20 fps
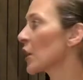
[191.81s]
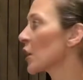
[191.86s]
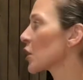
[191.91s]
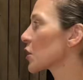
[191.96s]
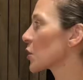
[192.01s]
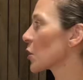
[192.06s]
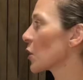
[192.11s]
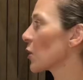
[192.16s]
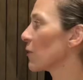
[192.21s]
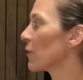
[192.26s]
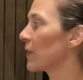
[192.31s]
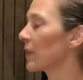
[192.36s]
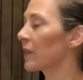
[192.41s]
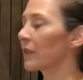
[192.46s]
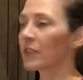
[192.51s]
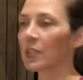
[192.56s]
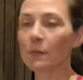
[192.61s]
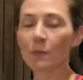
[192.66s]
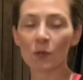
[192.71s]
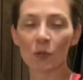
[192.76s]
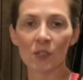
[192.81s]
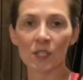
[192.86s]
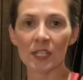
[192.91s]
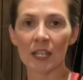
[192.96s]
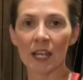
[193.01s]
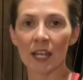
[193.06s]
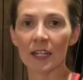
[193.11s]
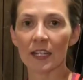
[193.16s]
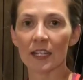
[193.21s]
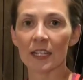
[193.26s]
So your
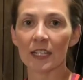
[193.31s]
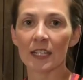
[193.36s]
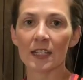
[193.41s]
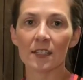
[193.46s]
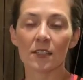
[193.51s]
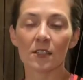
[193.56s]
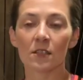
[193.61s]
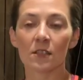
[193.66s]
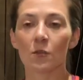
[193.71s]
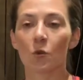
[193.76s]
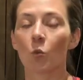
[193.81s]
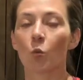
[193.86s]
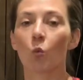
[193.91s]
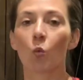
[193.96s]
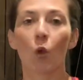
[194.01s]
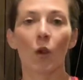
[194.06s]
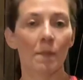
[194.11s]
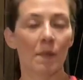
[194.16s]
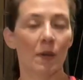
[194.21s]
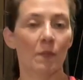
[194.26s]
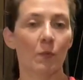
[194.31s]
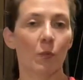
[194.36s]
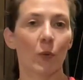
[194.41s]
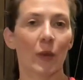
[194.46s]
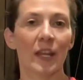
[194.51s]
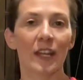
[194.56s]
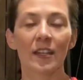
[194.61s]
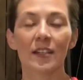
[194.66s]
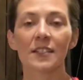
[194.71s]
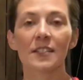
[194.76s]
50% is warm-up
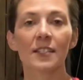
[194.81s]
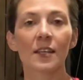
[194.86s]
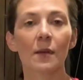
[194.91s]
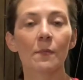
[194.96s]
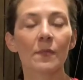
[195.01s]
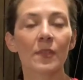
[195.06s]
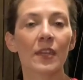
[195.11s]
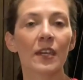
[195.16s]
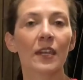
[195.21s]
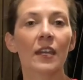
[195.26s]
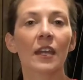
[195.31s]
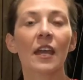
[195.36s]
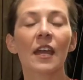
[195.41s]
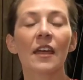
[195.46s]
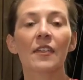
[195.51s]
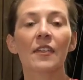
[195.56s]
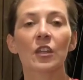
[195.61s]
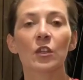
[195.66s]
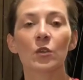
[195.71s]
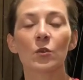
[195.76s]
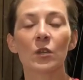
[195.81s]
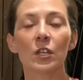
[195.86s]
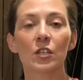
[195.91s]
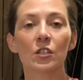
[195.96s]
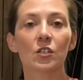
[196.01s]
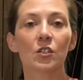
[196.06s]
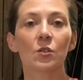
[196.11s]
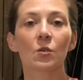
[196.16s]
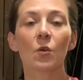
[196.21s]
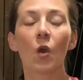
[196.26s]
weight, something that you can
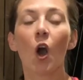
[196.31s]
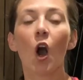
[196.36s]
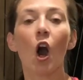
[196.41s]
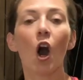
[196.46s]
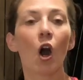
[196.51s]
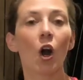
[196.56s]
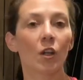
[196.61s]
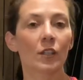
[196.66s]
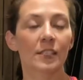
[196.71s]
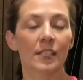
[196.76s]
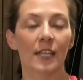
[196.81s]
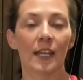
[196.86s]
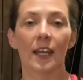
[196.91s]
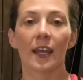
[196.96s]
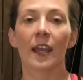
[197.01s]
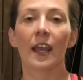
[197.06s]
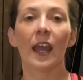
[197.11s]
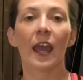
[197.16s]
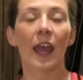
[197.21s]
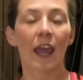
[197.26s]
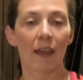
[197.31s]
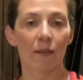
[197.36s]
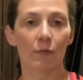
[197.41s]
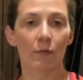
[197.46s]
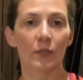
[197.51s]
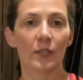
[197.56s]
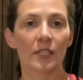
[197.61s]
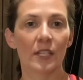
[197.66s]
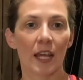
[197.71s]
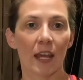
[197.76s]
do all day,
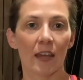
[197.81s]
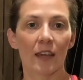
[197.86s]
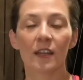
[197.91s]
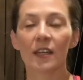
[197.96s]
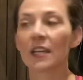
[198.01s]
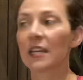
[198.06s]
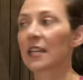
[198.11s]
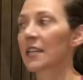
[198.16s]
every day.